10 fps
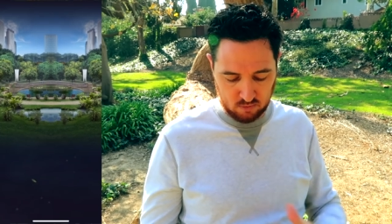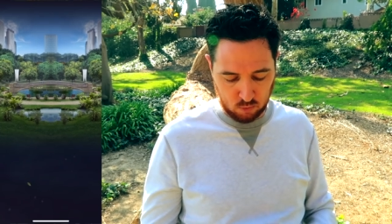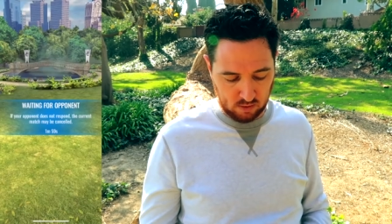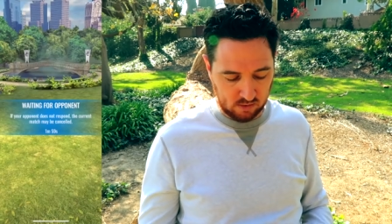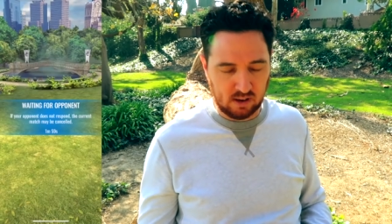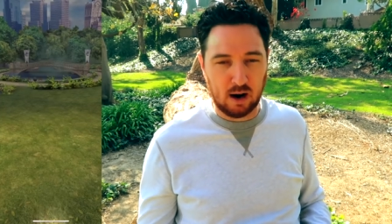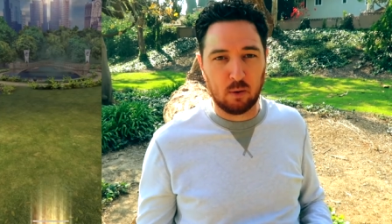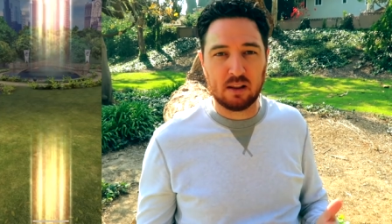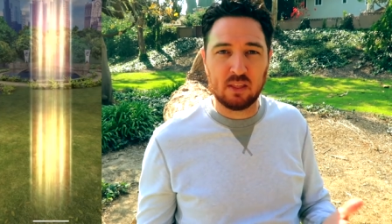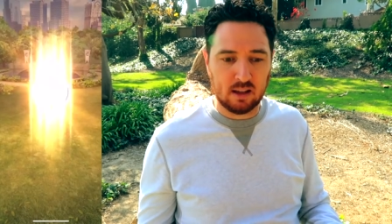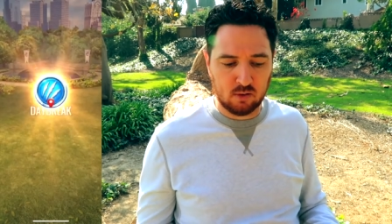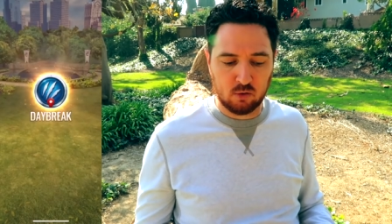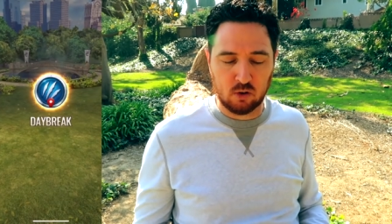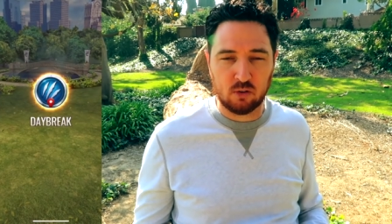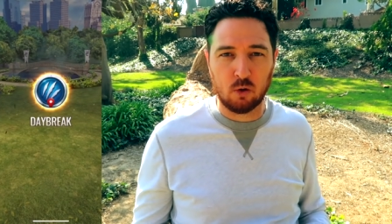for this tower. I think it's
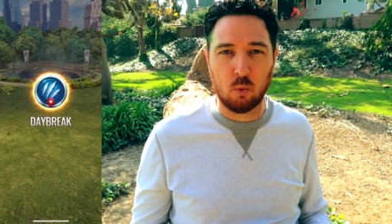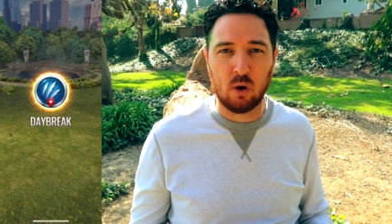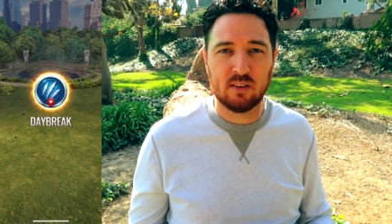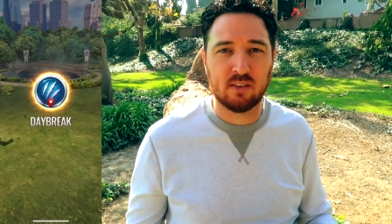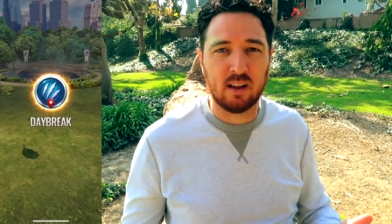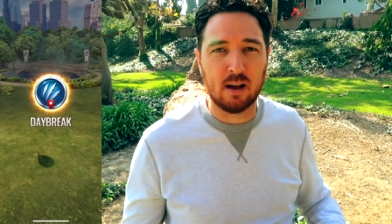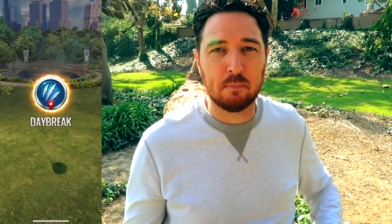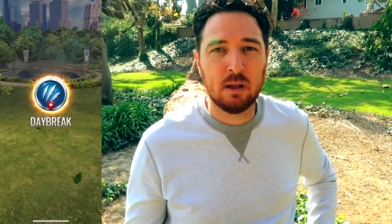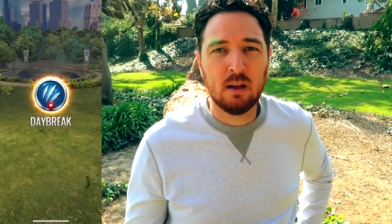just the one step.